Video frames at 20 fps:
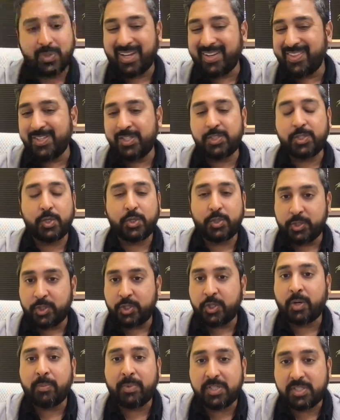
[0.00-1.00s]
a lot of these social
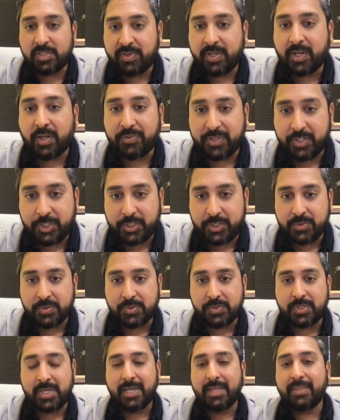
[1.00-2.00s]
determinants of health
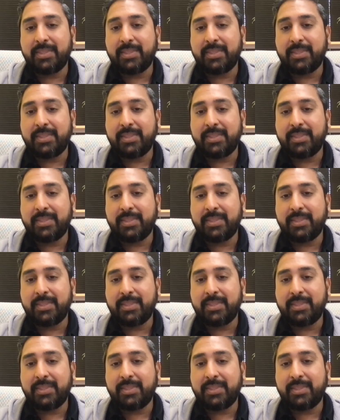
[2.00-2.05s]
issues,